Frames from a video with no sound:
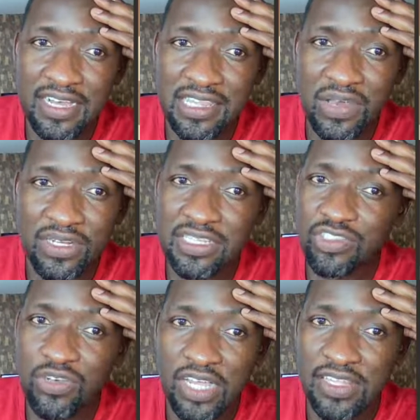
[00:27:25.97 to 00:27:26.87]
they're already
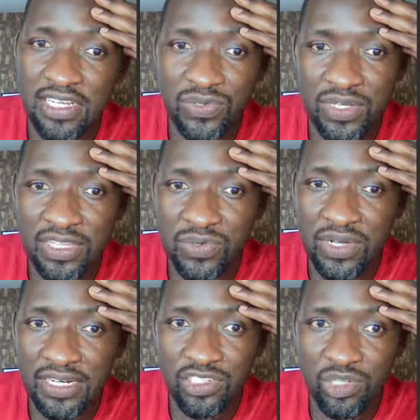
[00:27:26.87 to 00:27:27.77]
stronger than a rook. The rook
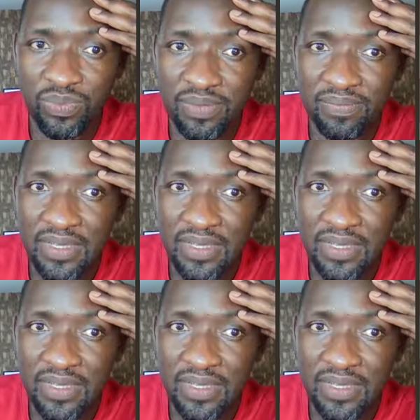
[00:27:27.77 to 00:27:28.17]
can't stop them.